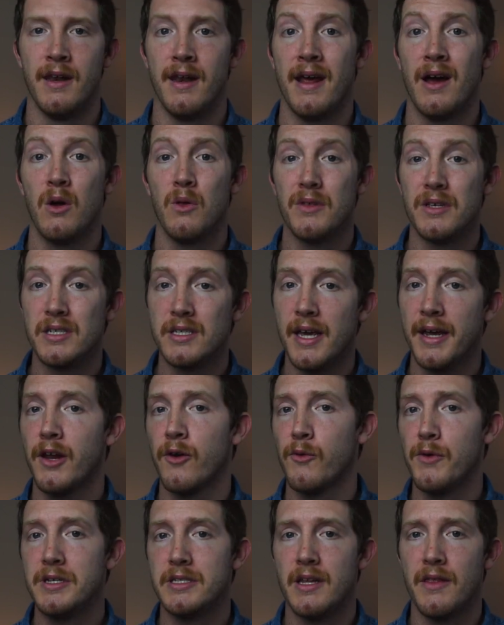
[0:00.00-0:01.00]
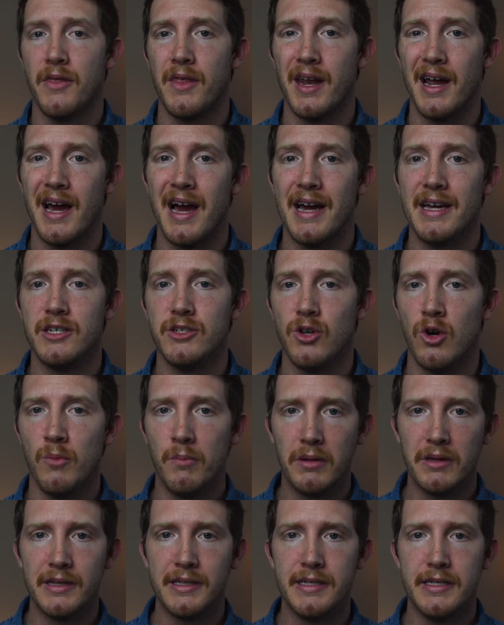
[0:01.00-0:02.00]
Now, the second reason that I don't
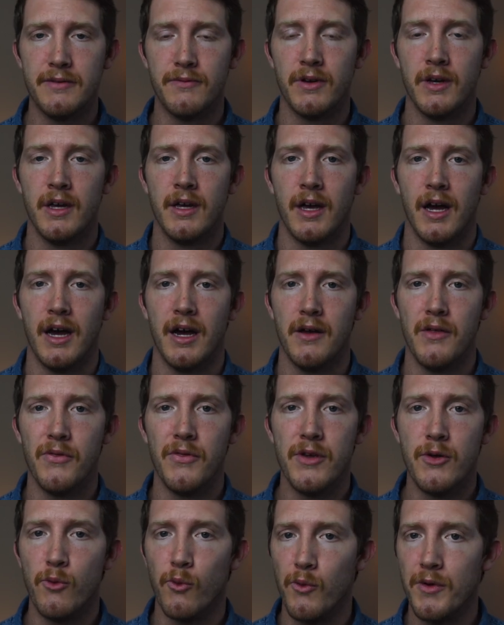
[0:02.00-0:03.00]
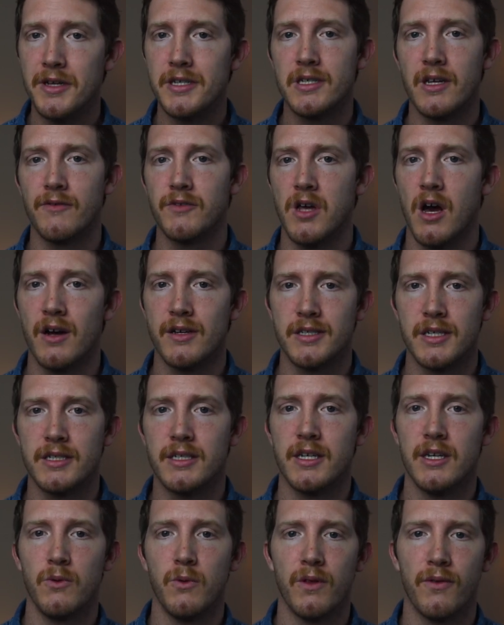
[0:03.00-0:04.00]
believe uh, the risk of
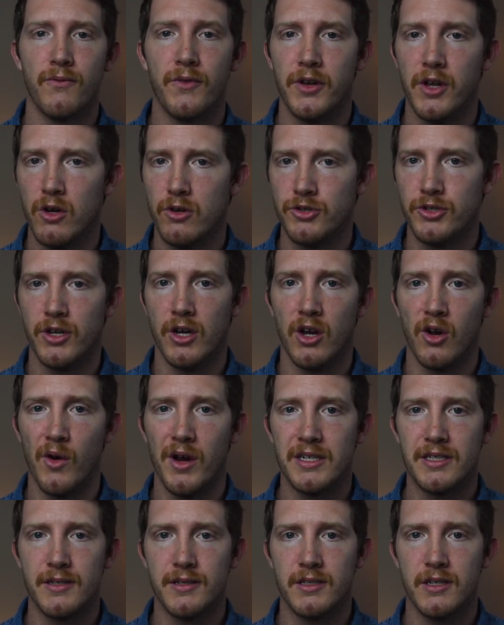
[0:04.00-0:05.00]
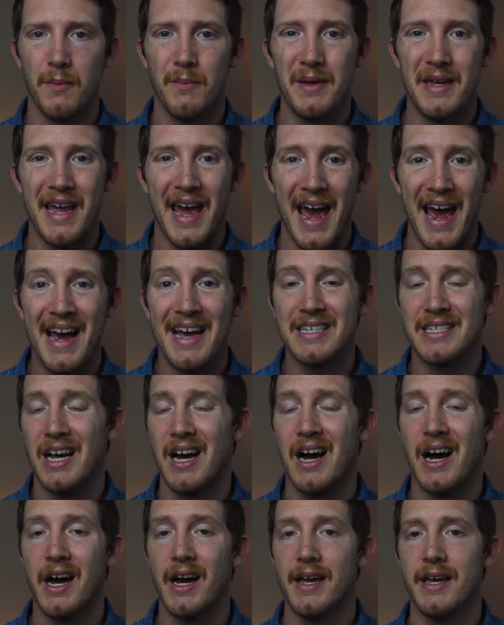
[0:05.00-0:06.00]
toxicity with Fadogia agrestis to be as
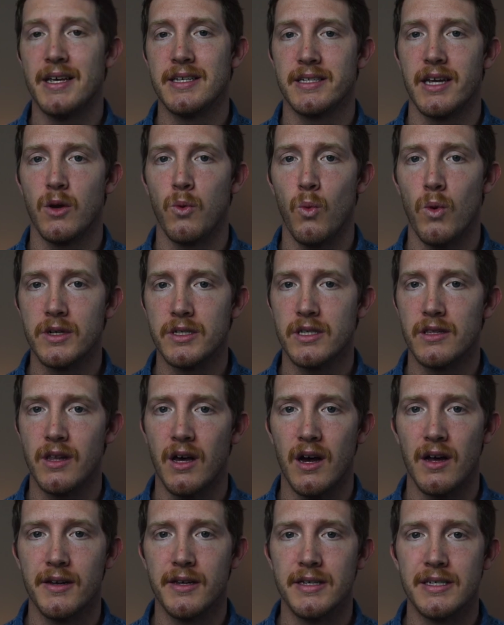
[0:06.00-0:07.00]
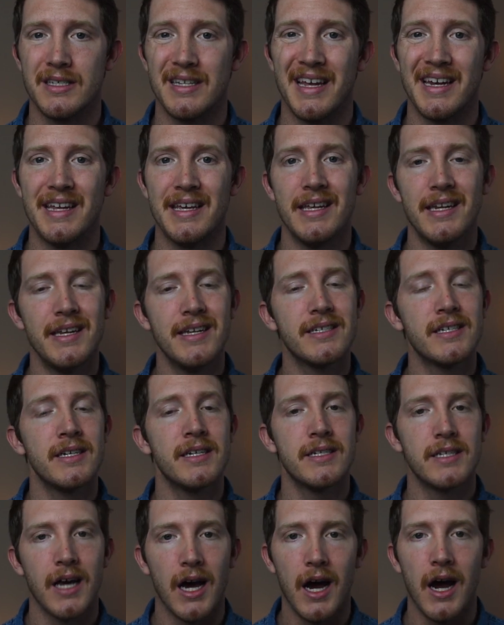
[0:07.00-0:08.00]
high as I once thought is that it is
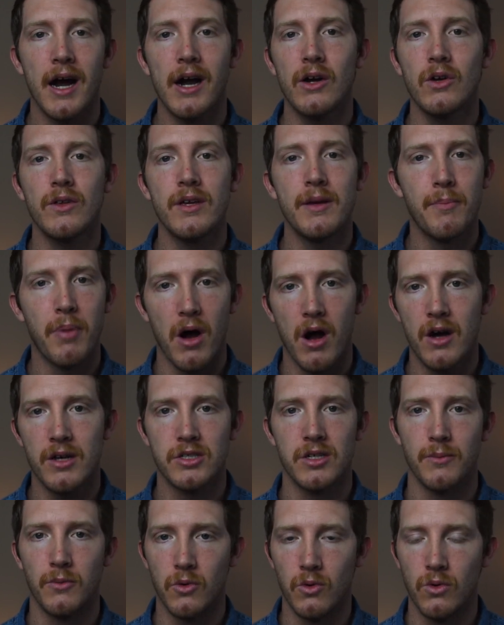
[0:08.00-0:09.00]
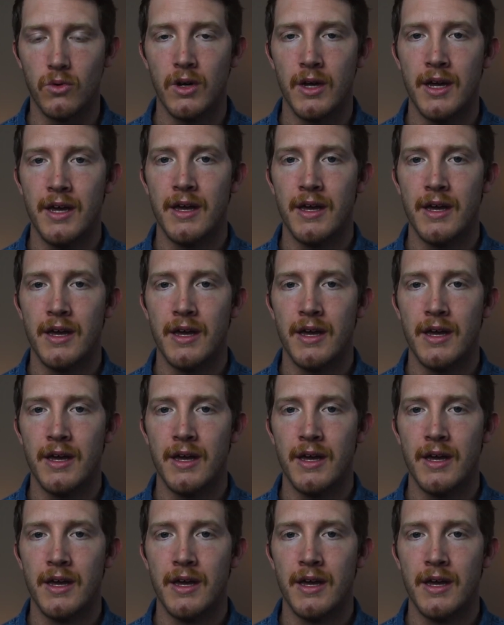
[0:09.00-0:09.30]
entirely possible